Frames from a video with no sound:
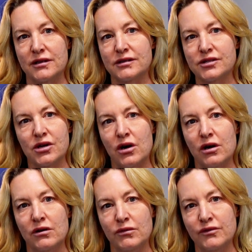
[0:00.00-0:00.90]
units
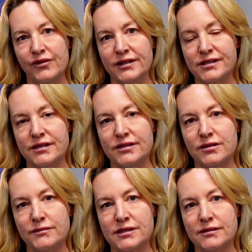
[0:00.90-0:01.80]
are roofing
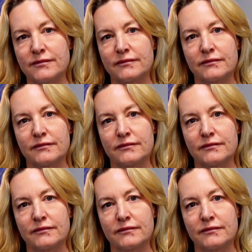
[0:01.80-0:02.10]
systems,